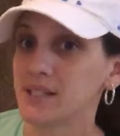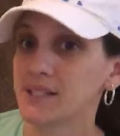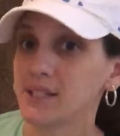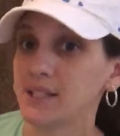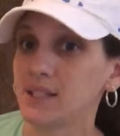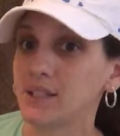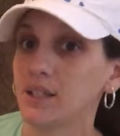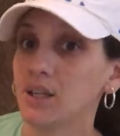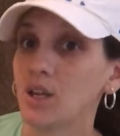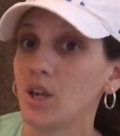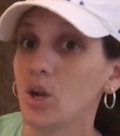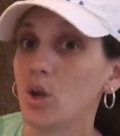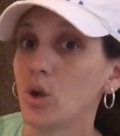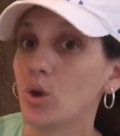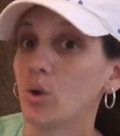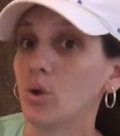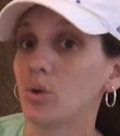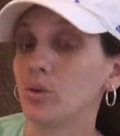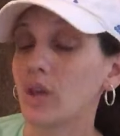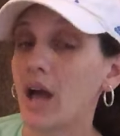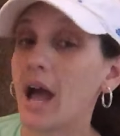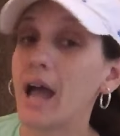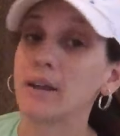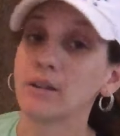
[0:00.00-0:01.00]
reason
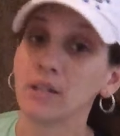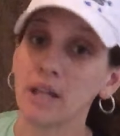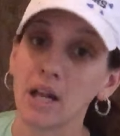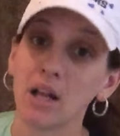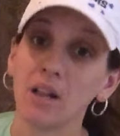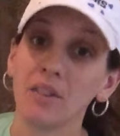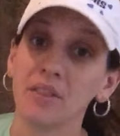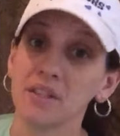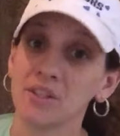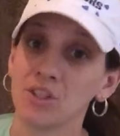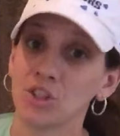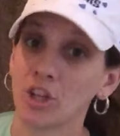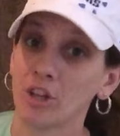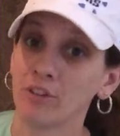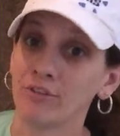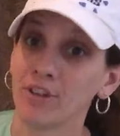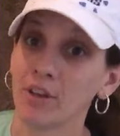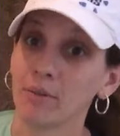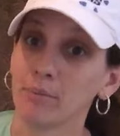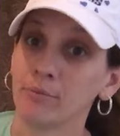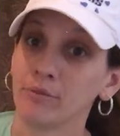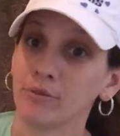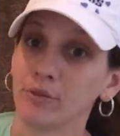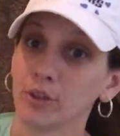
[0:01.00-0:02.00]
I held the
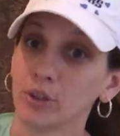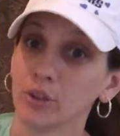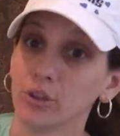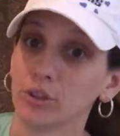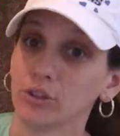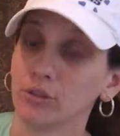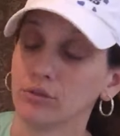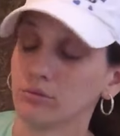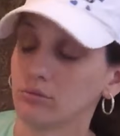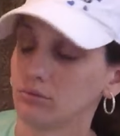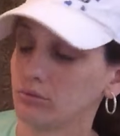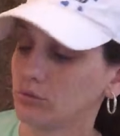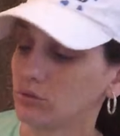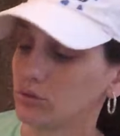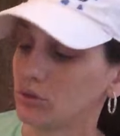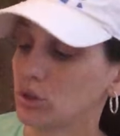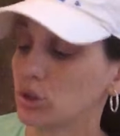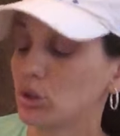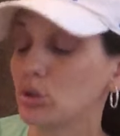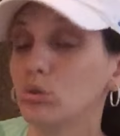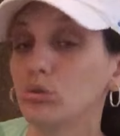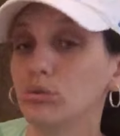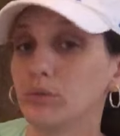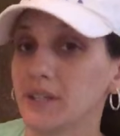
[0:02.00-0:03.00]
shelf up for
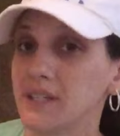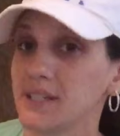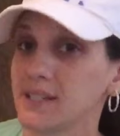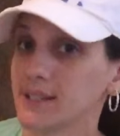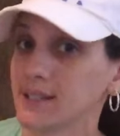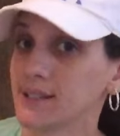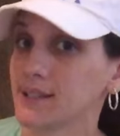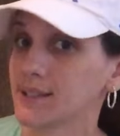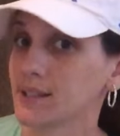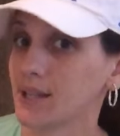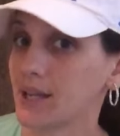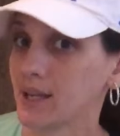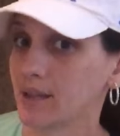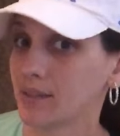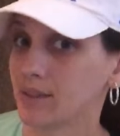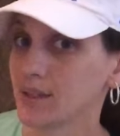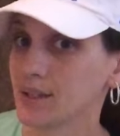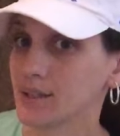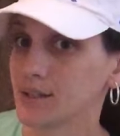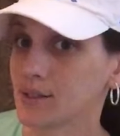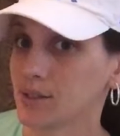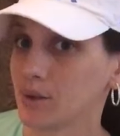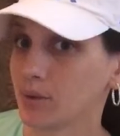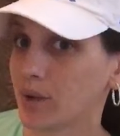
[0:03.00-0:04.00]
two reasons like
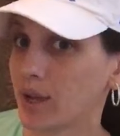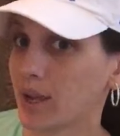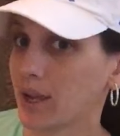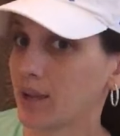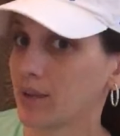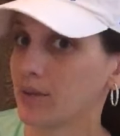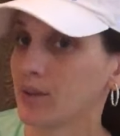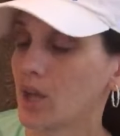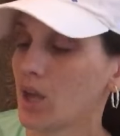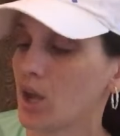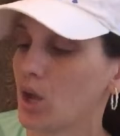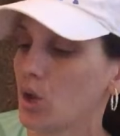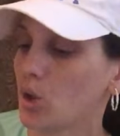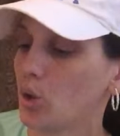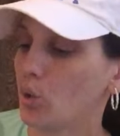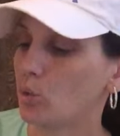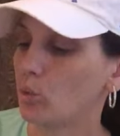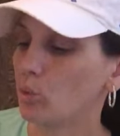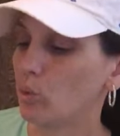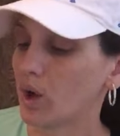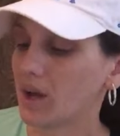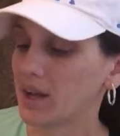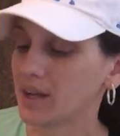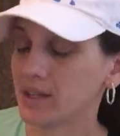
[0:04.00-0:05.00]
this, okay?
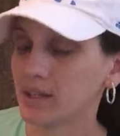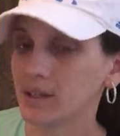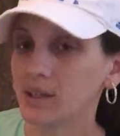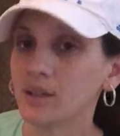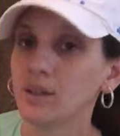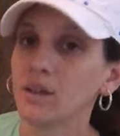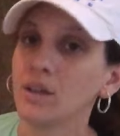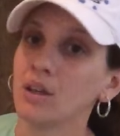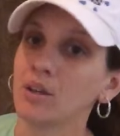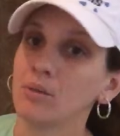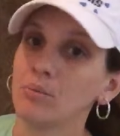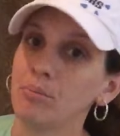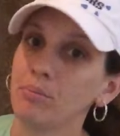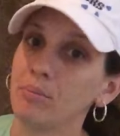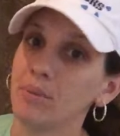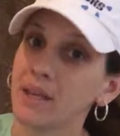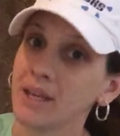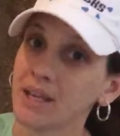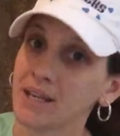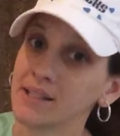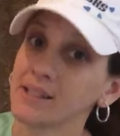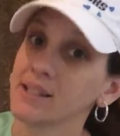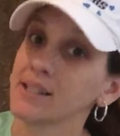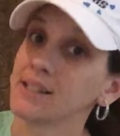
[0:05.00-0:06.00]
One,
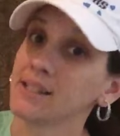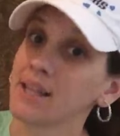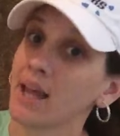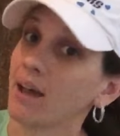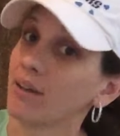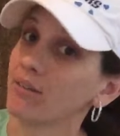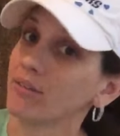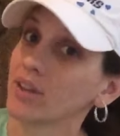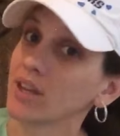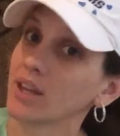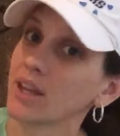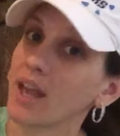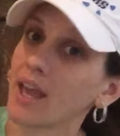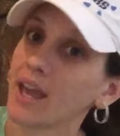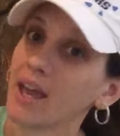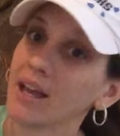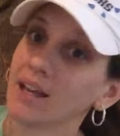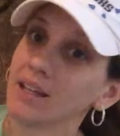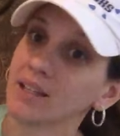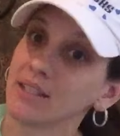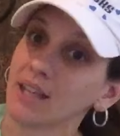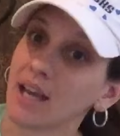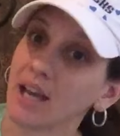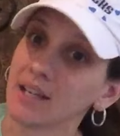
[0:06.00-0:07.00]
because it's heavy
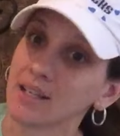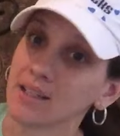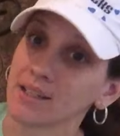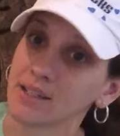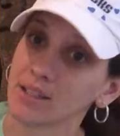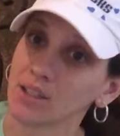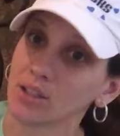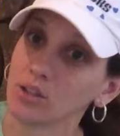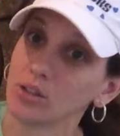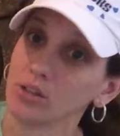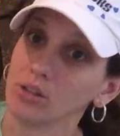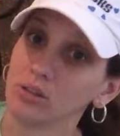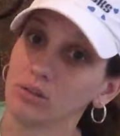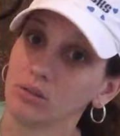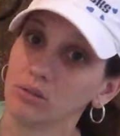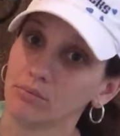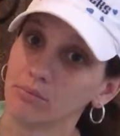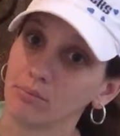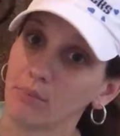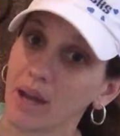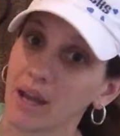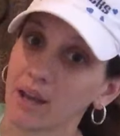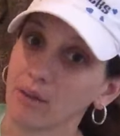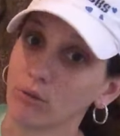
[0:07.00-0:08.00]
and
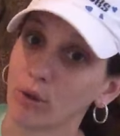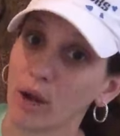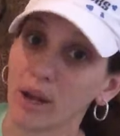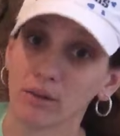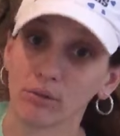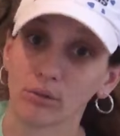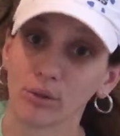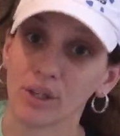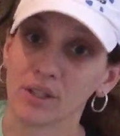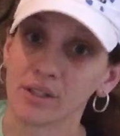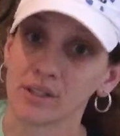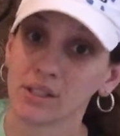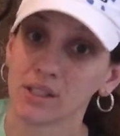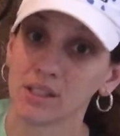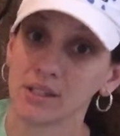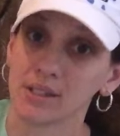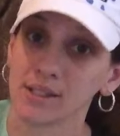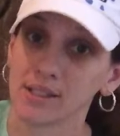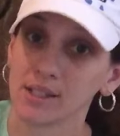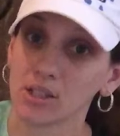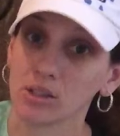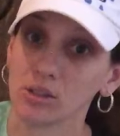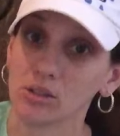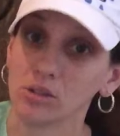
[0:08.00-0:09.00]
my right wrist
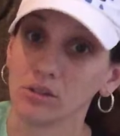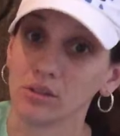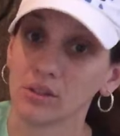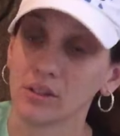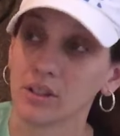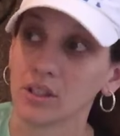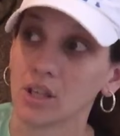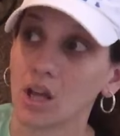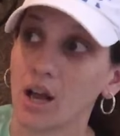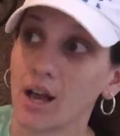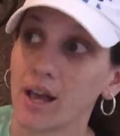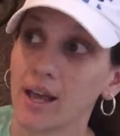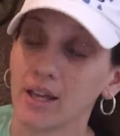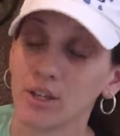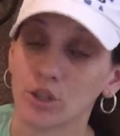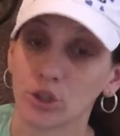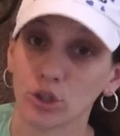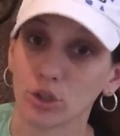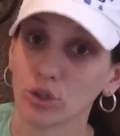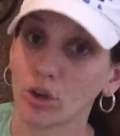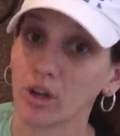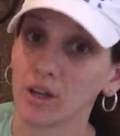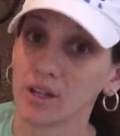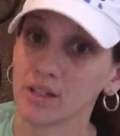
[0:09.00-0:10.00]
is still not as
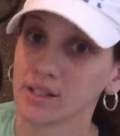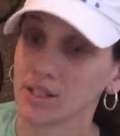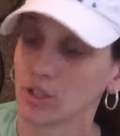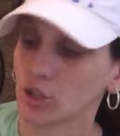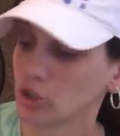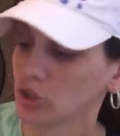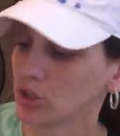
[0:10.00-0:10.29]
strong as